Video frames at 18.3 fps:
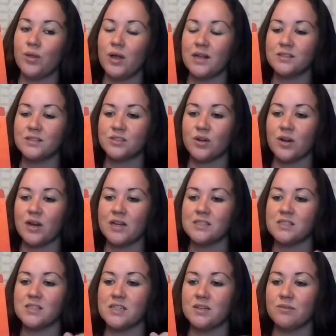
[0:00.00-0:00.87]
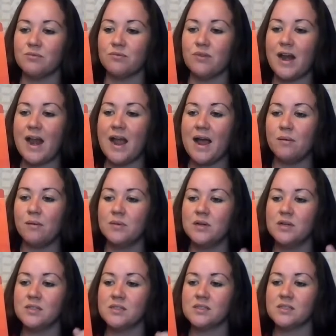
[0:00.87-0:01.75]
that's crazy.
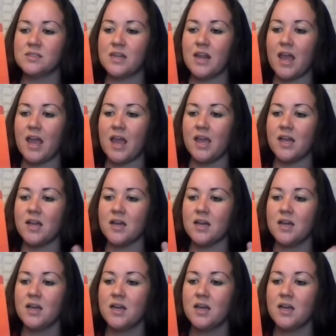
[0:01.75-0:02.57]
Ram, snake,